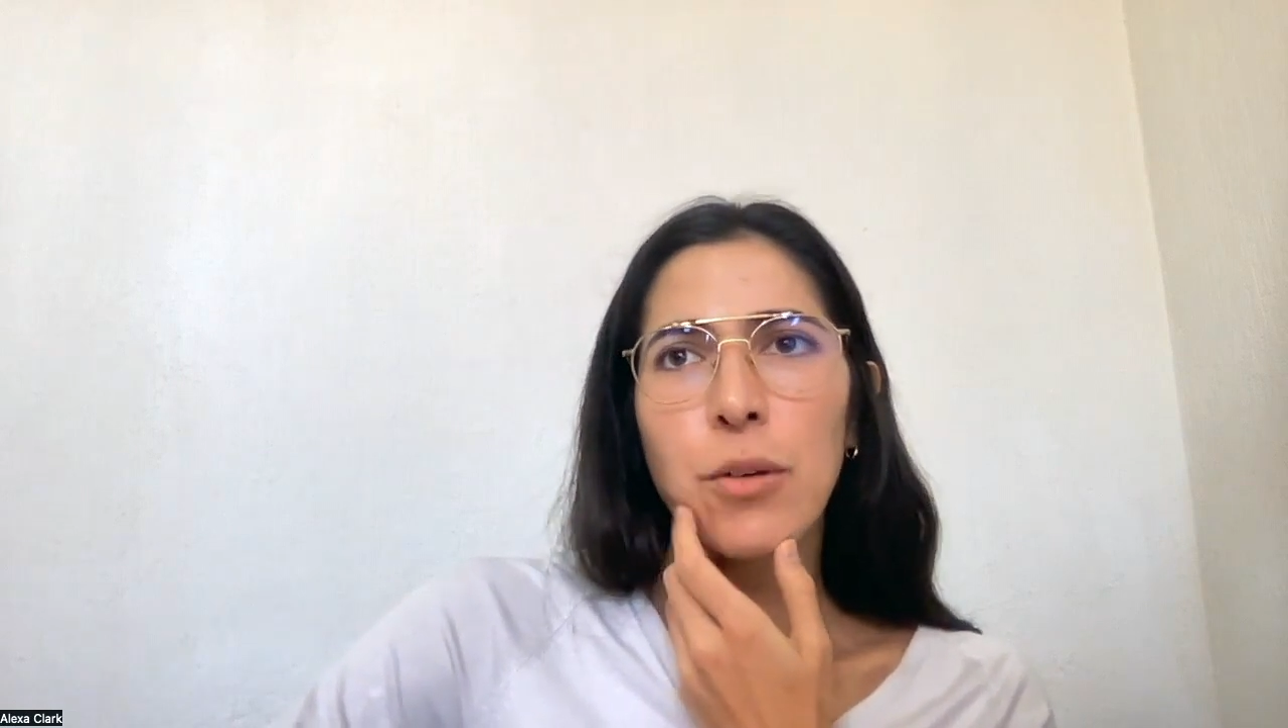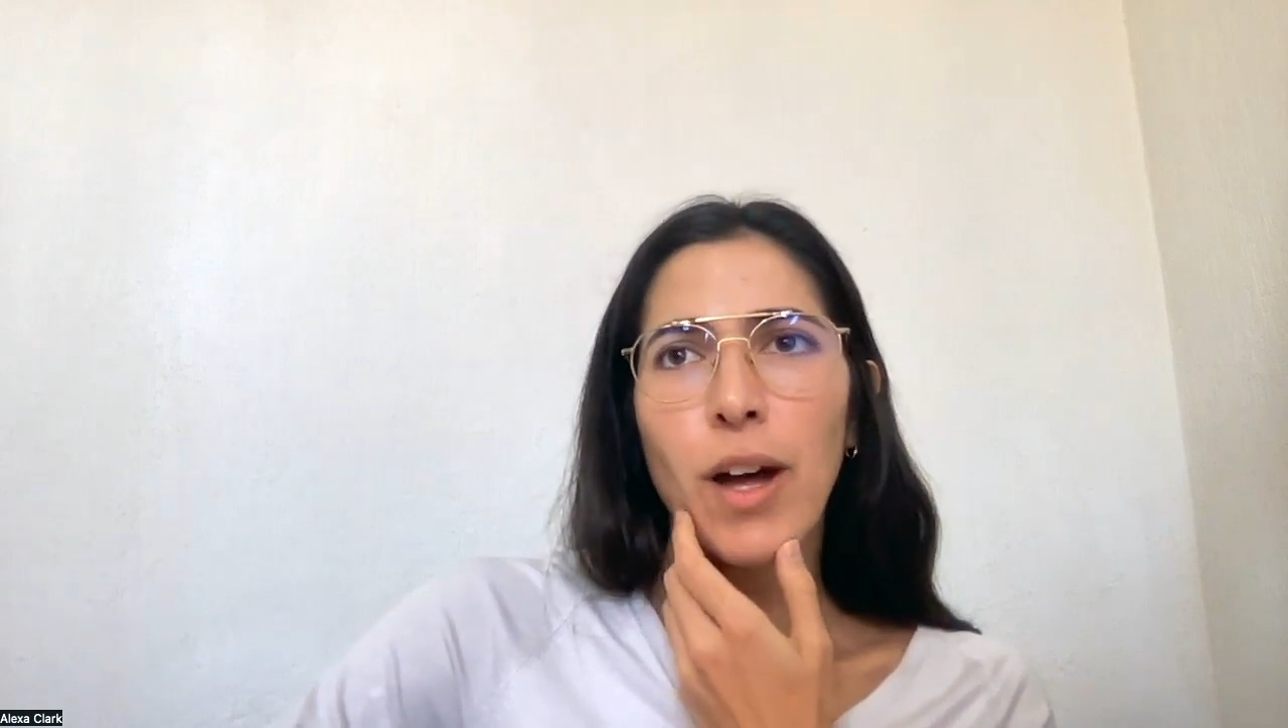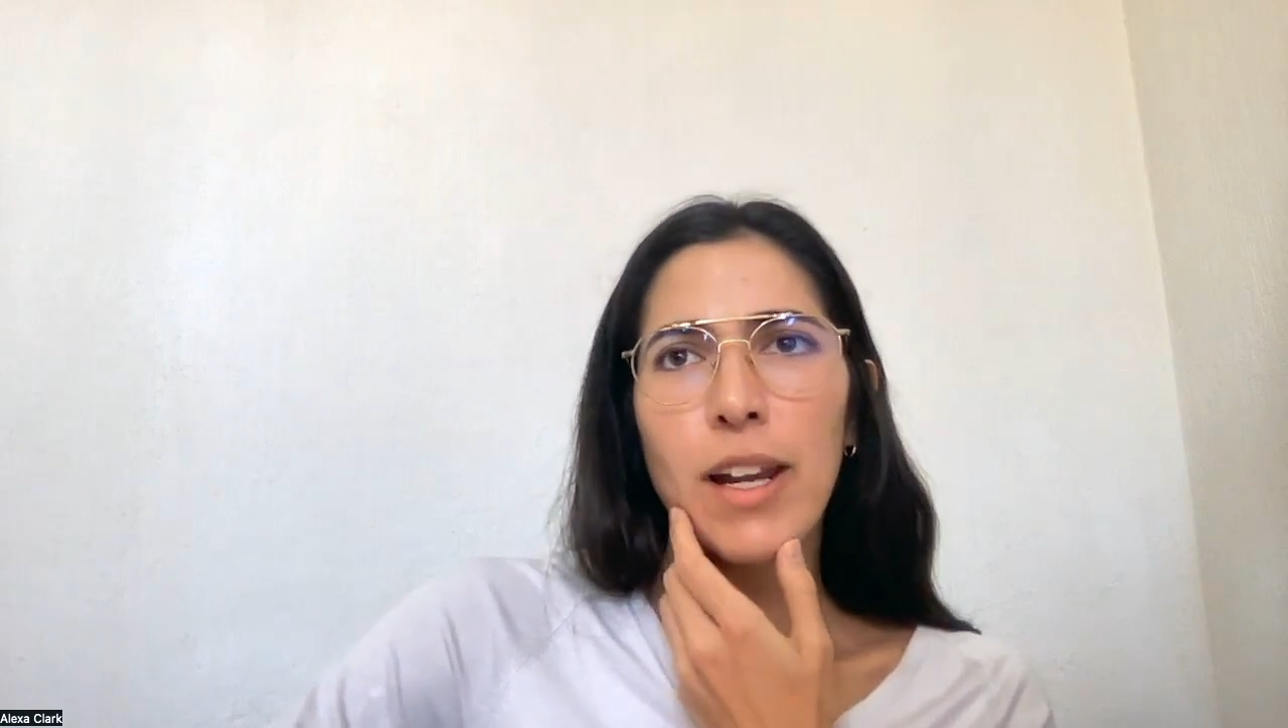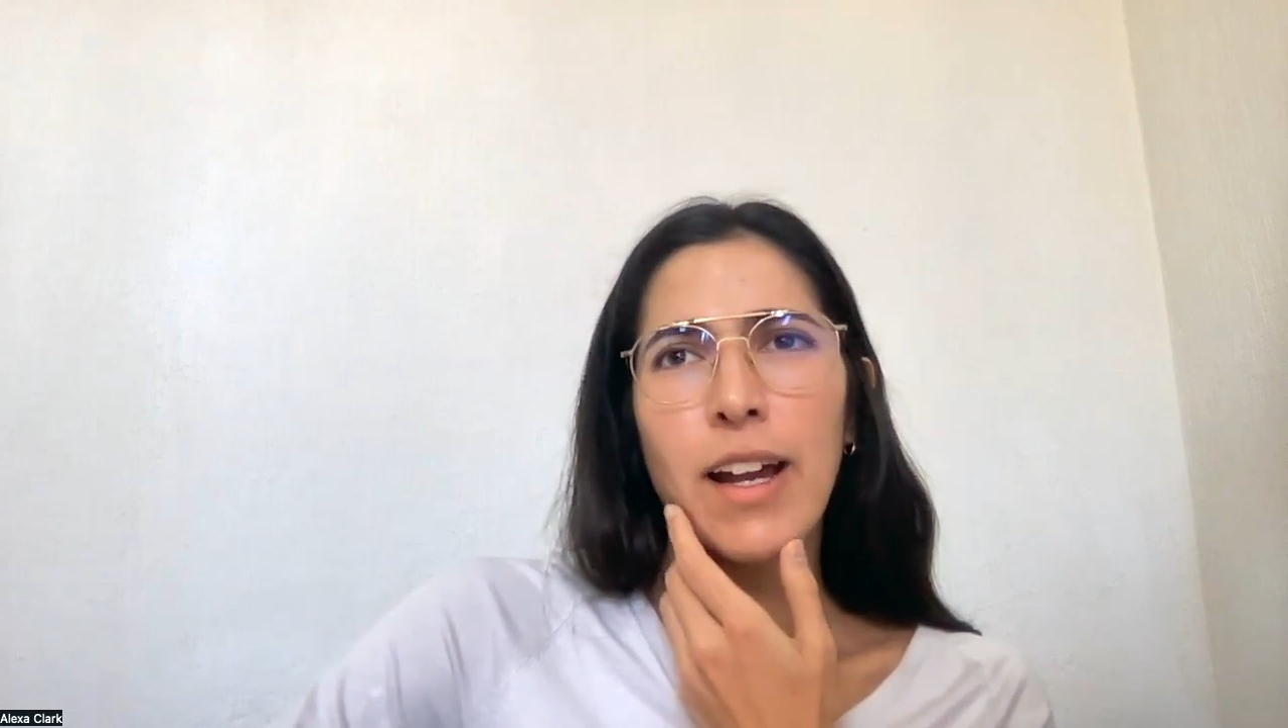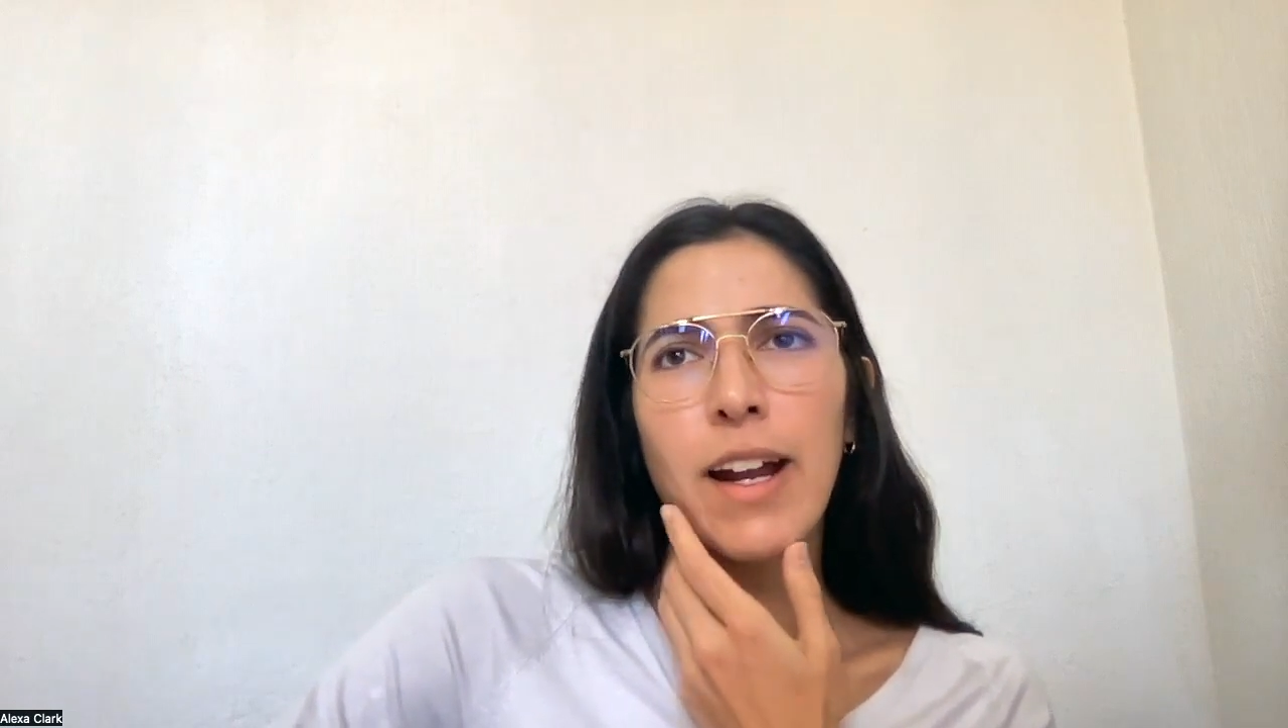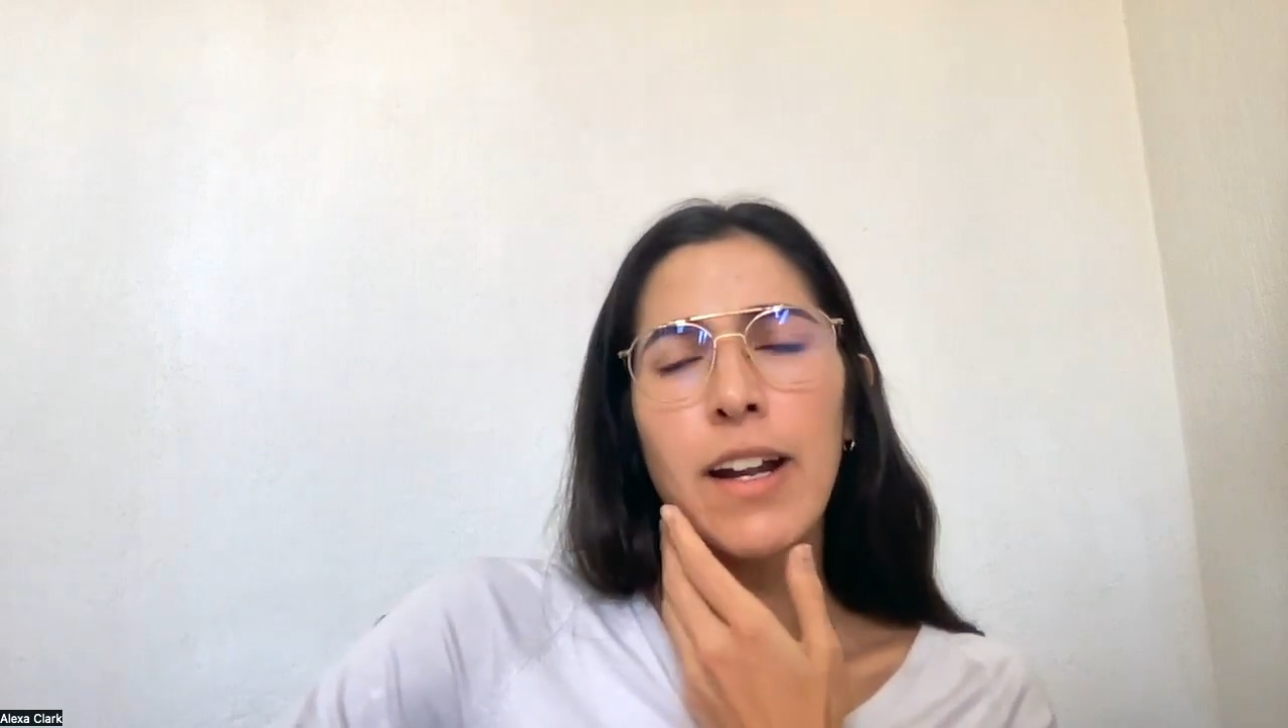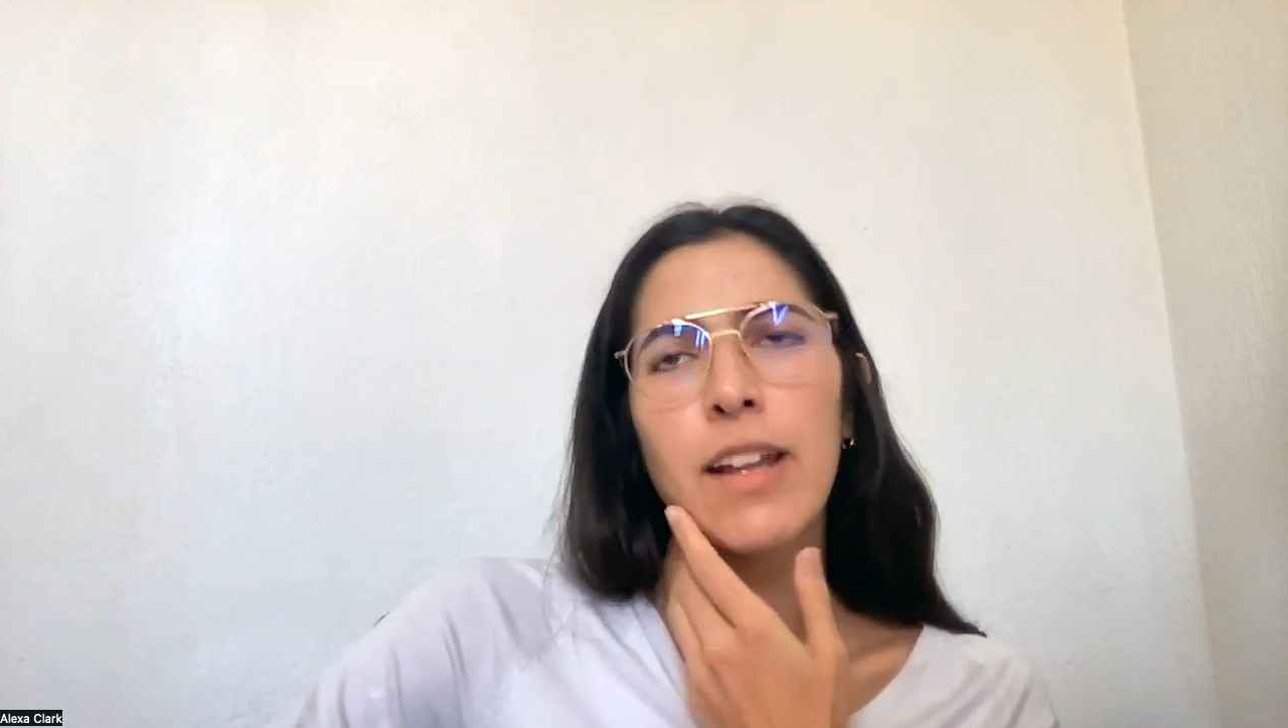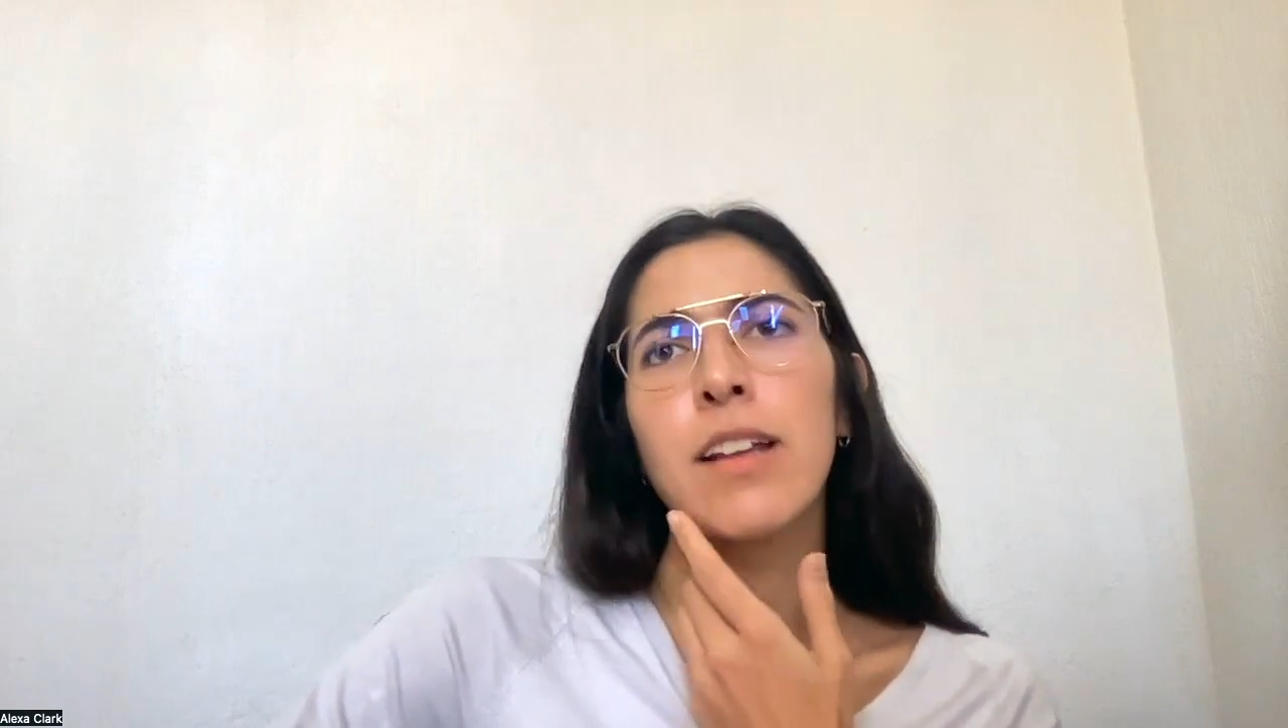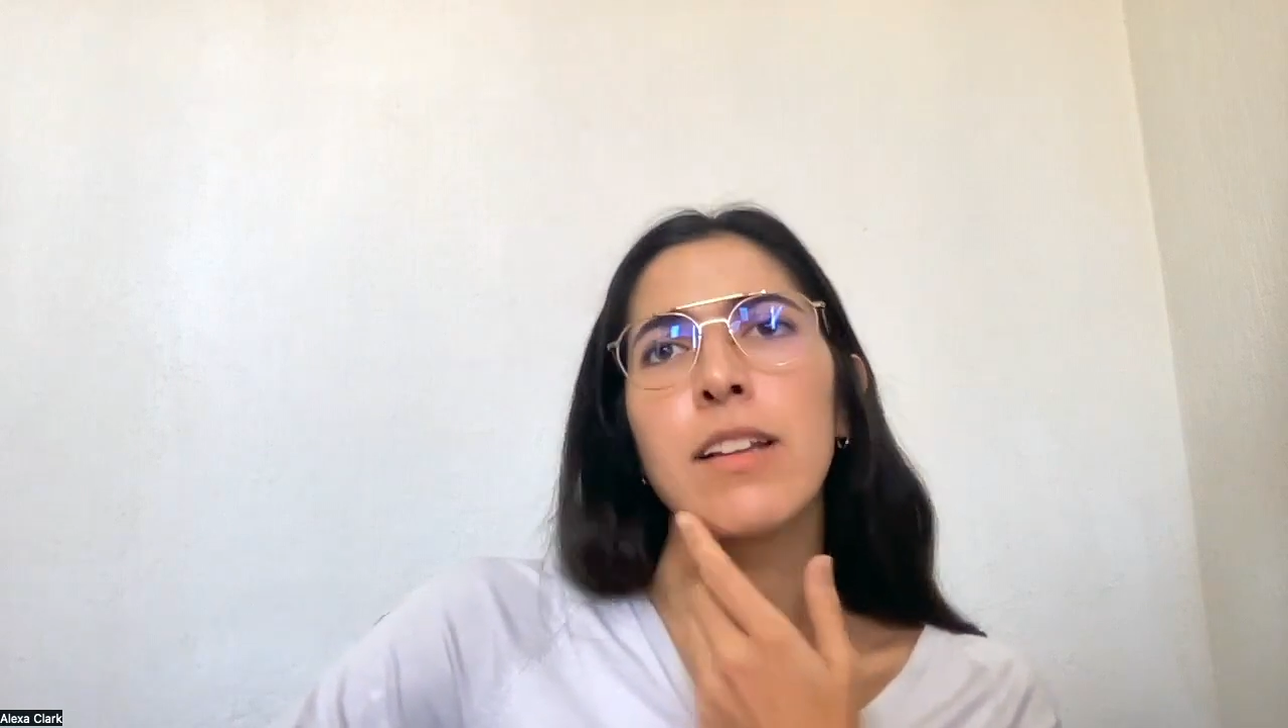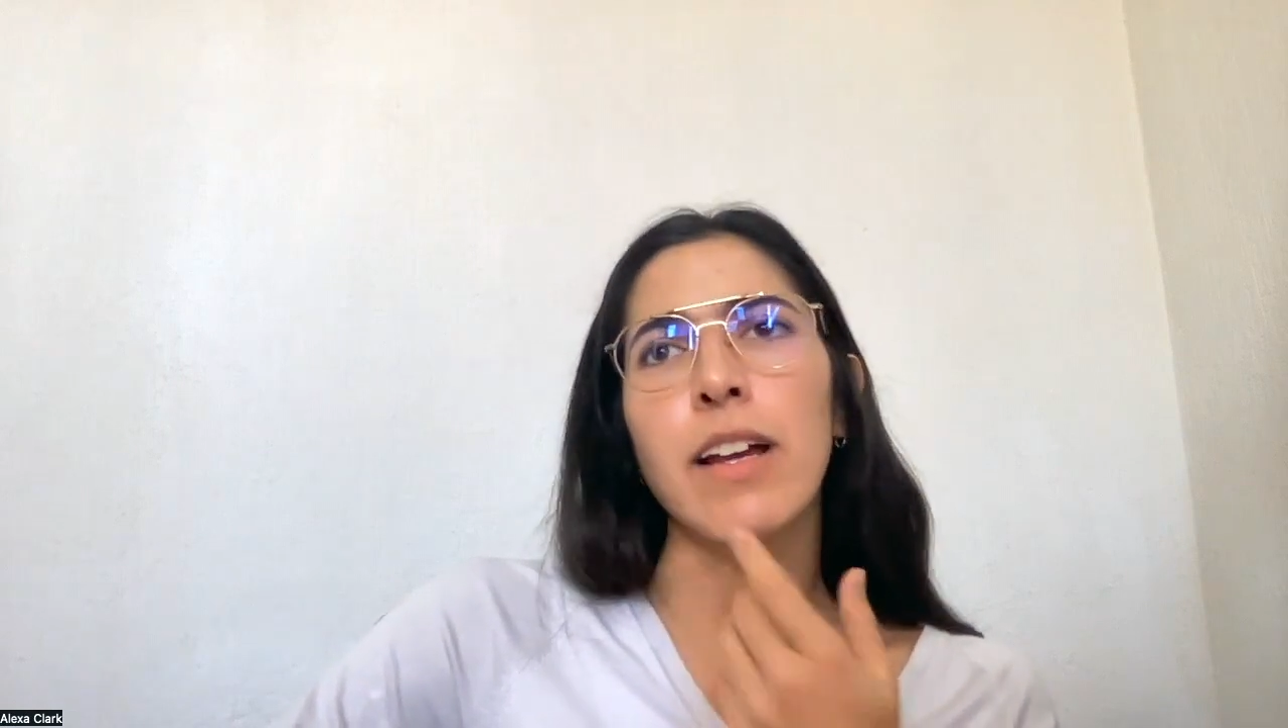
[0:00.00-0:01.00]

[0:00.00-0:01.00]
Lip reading: Guadalajara.